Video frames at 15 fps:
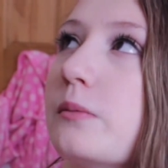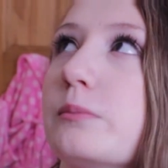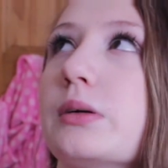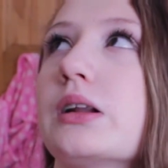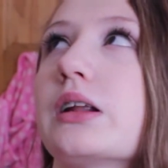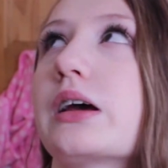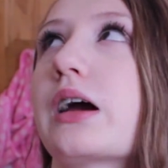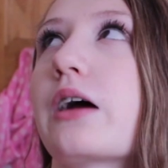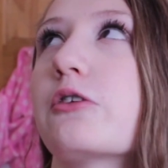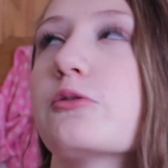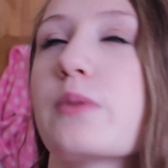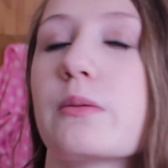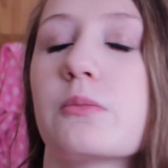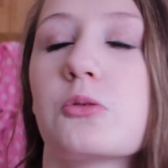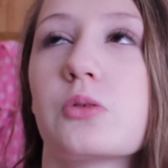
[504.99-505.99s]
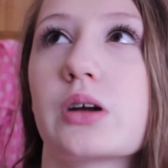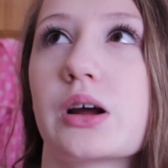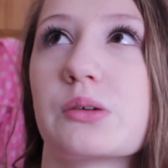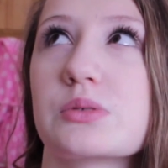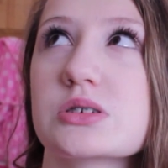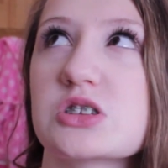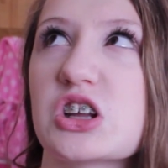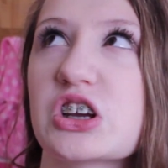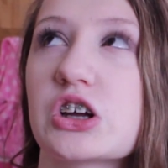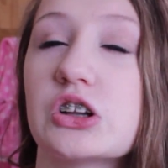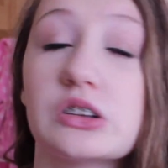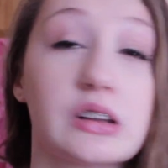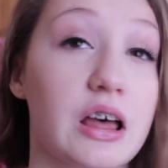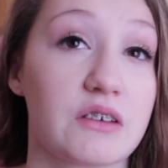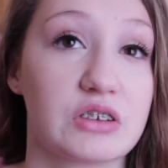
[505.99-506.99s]
but like I remember when I was like
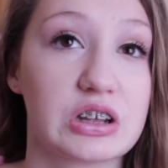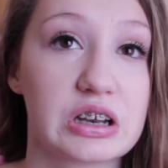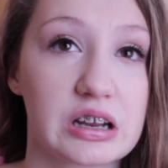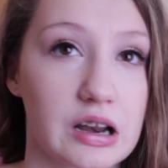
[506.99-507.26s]
11